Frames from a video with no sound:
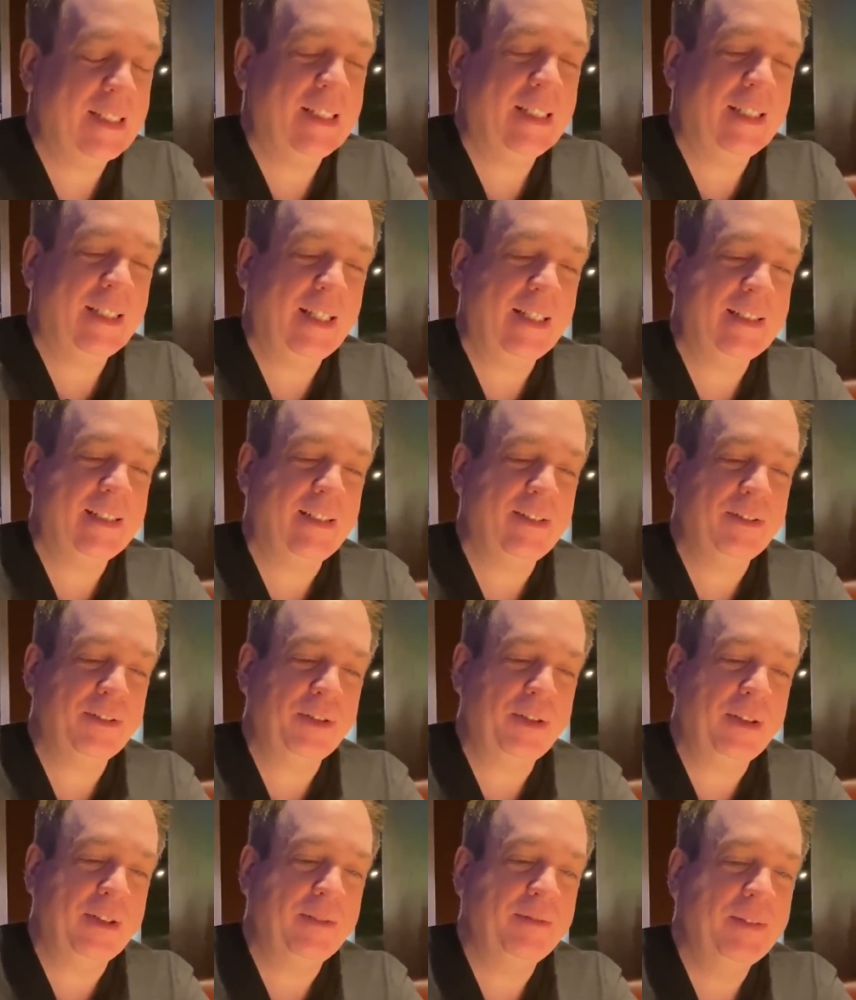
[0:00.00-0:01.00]
Yeah, that sounds
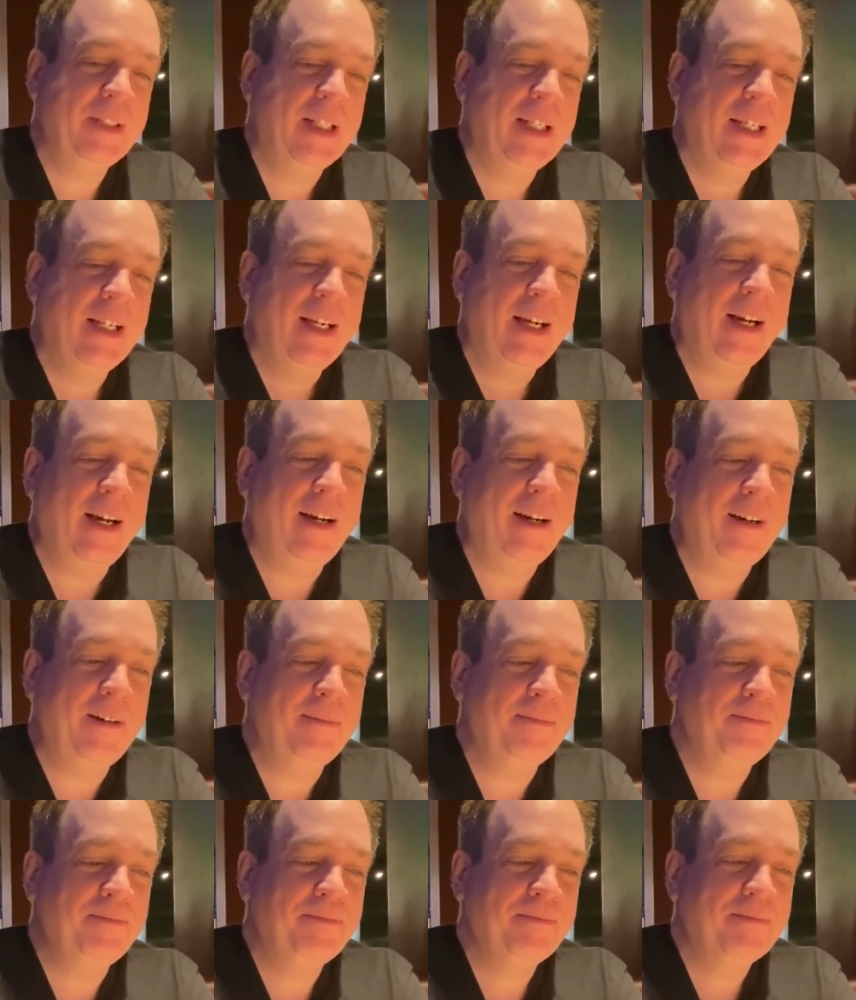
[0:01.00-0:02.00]
good.
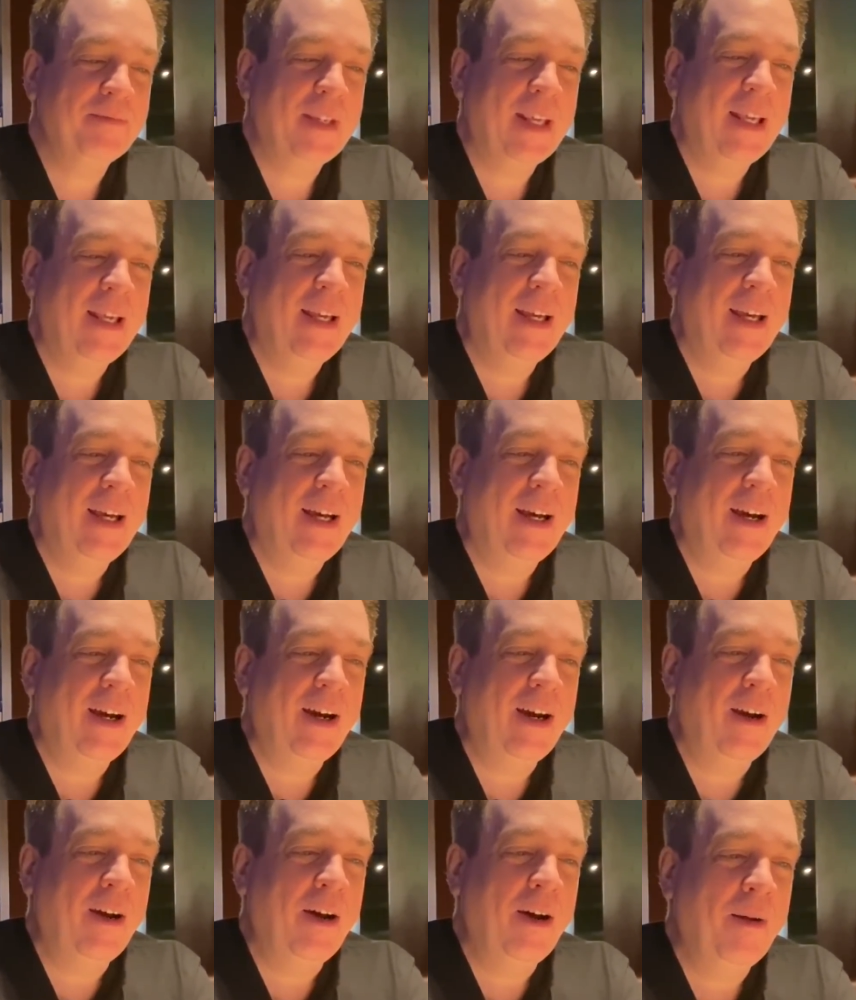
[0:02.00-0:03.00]
But
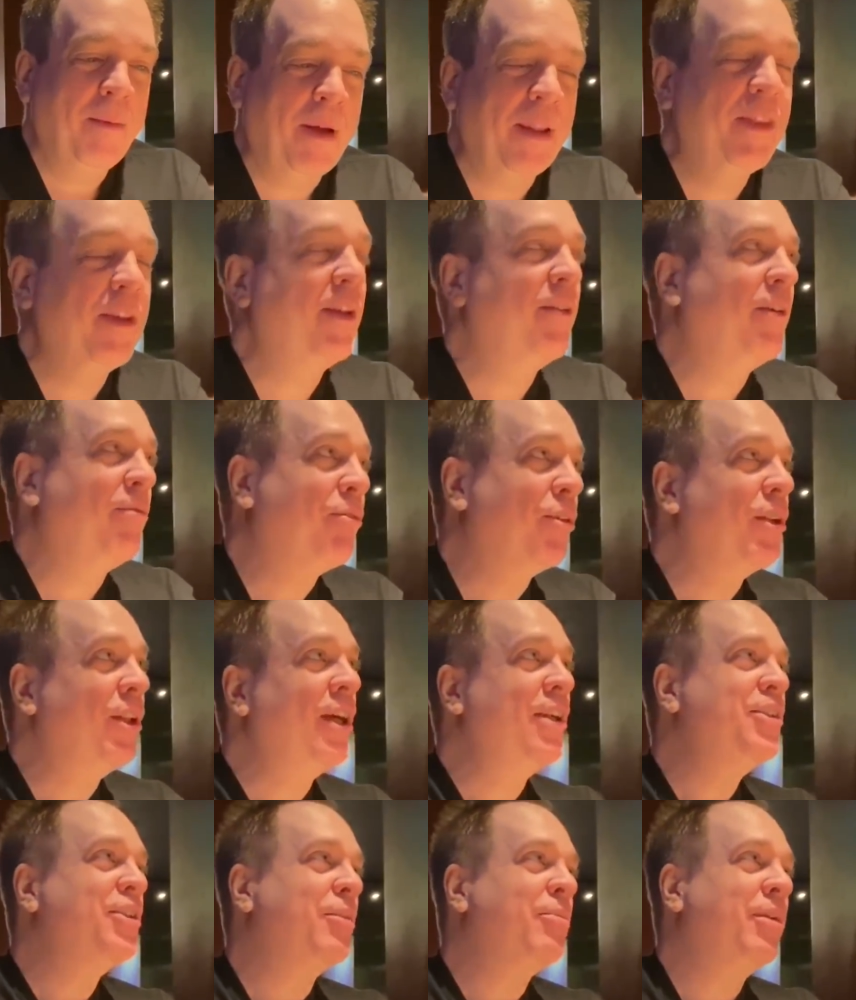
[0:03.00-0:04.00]
I think for
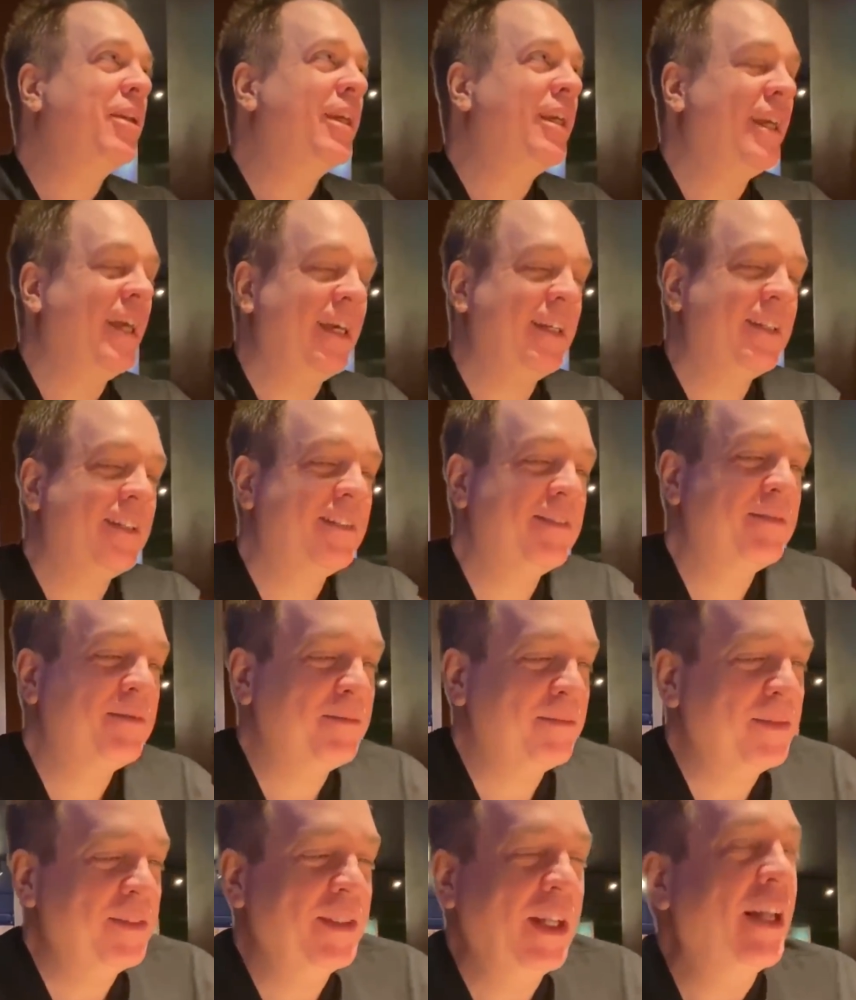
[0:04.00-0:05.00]
lunch I'm going to get
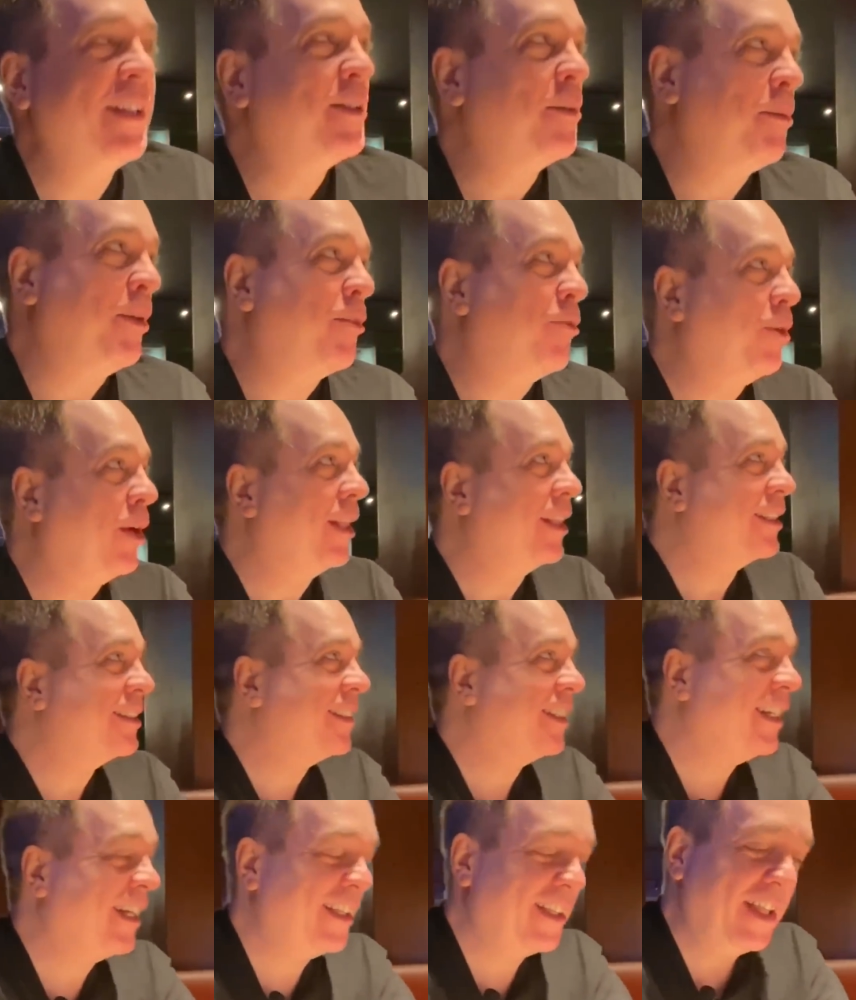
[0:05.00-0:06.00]
not the beef
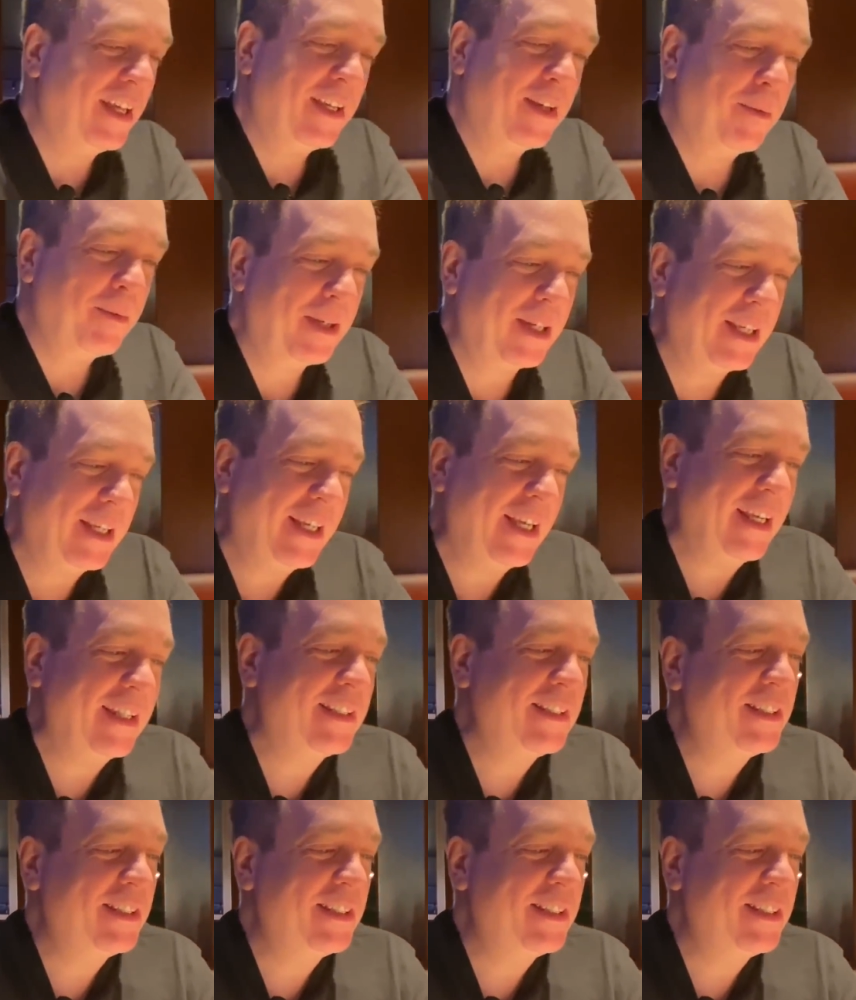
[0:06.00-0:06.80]
Wellington. I think I'm going to get.